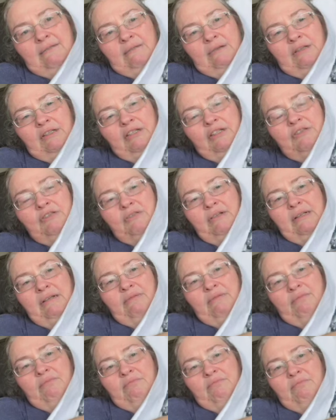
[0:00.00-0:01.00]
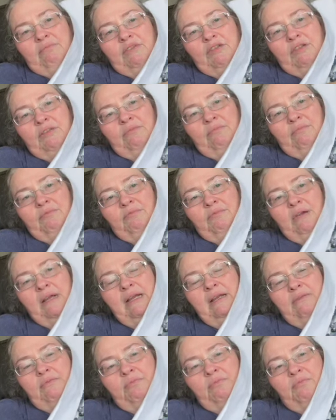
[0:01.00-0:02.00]
It's usually 3
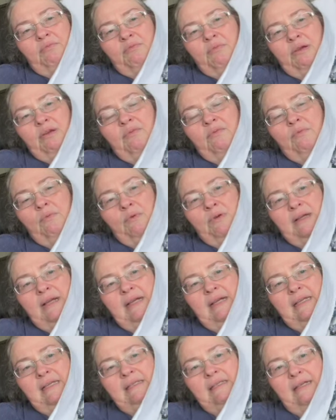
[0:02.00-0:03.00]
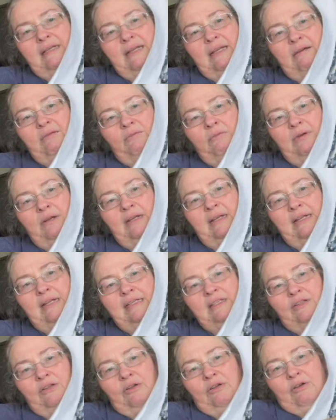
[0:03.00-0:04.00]
to 4 days to get one of
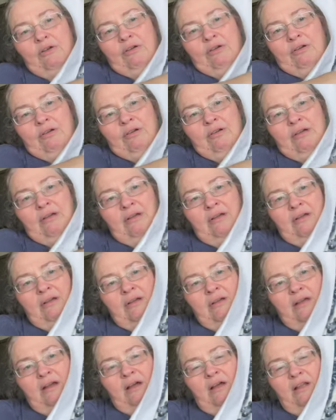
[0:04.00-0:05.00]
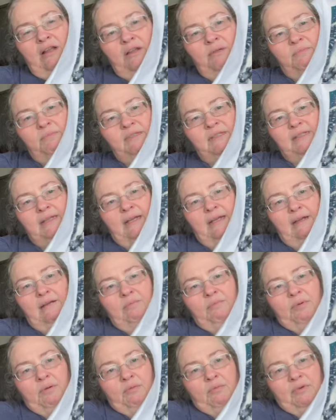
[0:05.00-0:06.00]
these longer columns
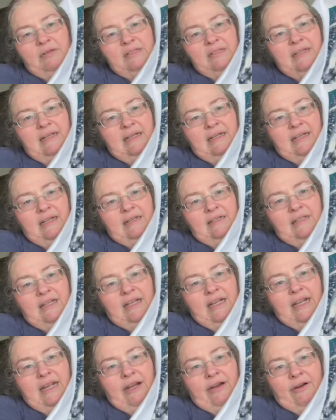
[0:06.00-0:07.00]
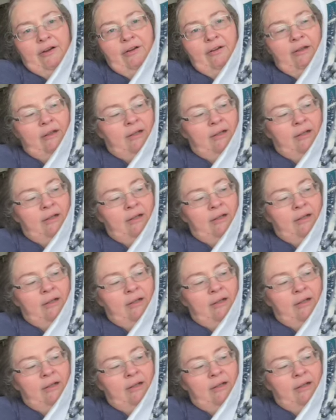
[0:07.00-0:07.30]
done. But once I get to here,